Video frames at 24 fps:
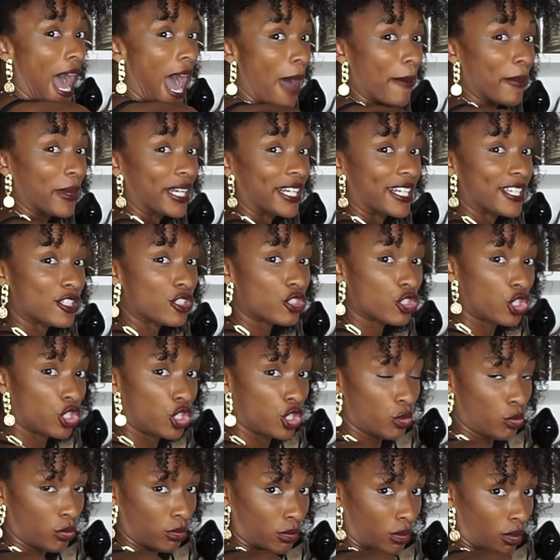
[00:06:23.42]
I mean, it's
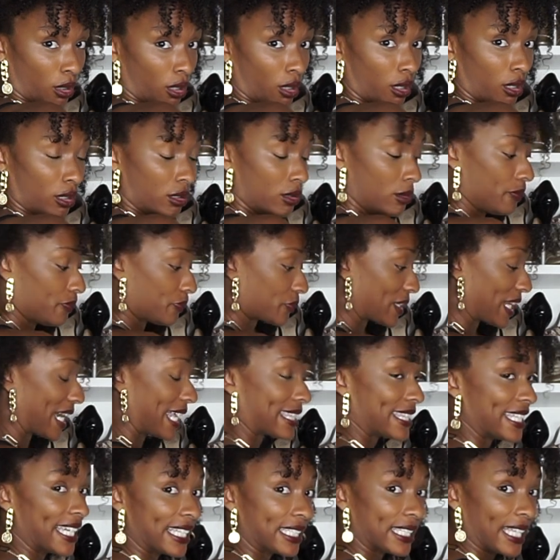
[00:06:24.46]
cute and all, and I
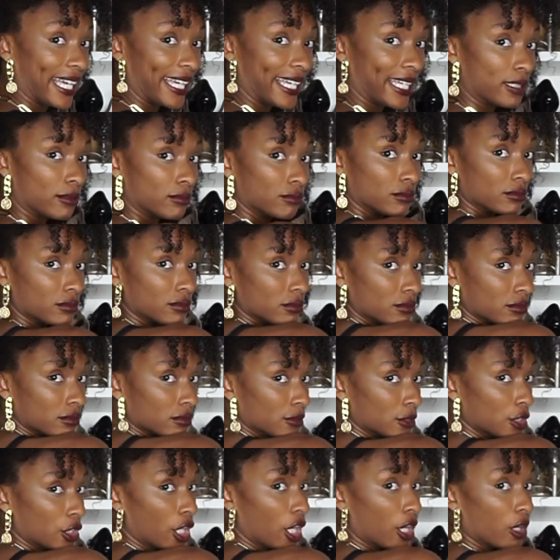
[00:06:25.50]
think, like,
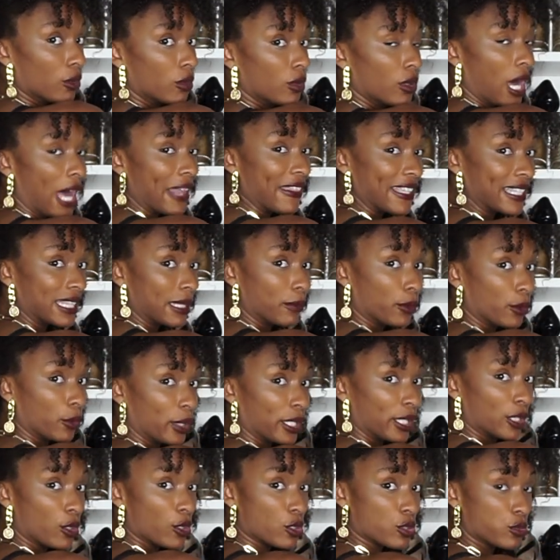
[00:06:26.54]
you know, I think the
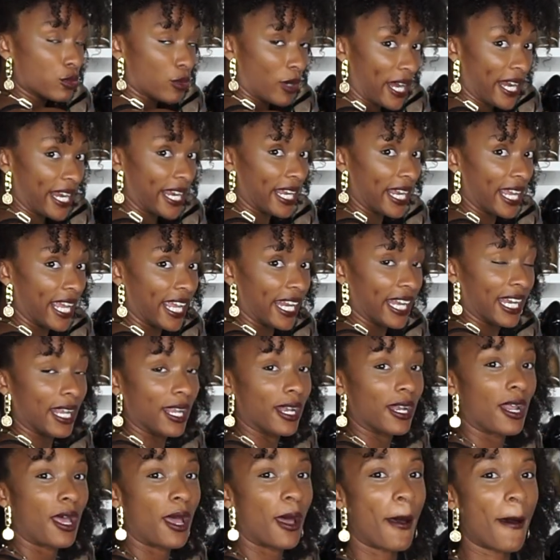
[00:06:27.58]
booty looks right in
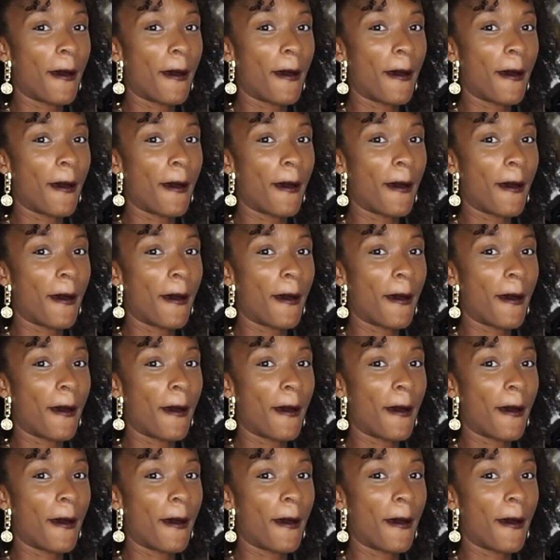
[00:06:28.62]
it.